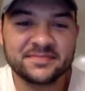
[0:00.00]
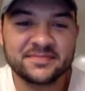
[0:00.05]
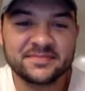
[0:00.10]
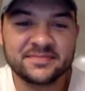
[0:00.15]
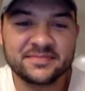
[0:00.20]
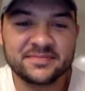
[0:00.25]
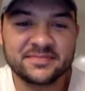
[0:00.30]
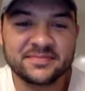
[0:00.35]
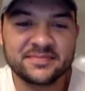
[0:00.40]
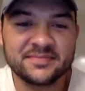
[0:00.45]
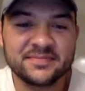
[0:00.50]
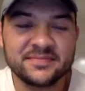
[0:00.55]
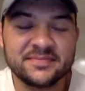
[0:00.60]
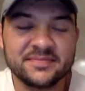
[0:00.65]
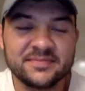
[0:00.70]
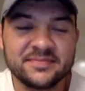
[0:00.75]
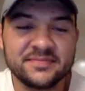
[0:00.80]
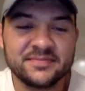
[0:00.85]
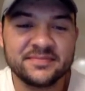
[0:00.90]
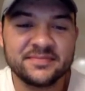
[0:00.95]

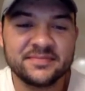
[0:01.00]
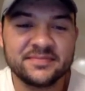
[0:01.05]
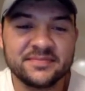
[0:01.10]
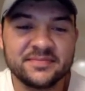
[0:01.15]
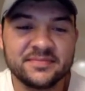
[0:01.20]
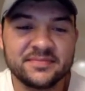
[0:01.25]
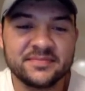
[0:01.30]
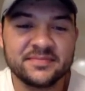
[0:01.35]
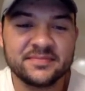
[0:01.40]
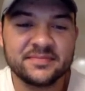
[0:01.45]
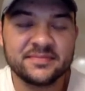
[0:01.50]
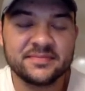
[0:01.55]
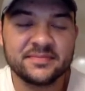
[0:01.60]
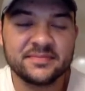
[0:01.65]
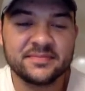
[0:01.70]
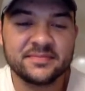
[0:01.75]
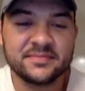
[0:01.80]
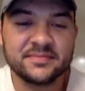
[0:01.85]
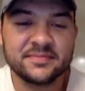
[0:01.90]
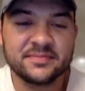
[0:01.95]

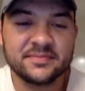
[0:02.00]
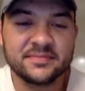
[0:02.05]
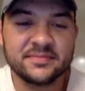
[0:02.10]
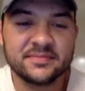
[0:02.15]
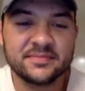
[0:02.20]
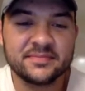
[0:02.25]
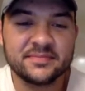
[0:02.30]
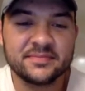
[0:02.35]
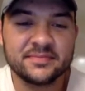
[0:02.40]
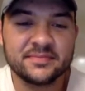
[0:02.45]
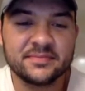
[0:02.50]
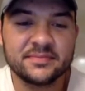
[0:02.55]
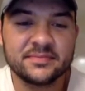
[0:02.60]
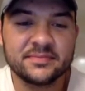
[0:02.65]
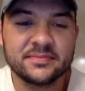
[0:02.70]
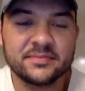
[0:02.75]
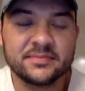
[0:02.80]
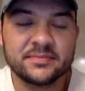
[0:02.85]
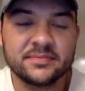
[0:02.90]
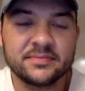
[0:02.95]

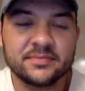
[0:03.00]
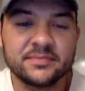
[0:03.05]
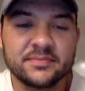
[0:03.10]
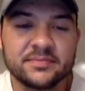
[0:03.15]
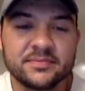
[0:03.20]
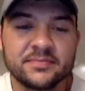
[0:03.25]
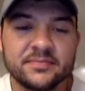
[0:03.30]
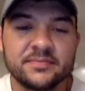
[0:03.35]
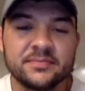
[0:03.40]
This person isn't speaking.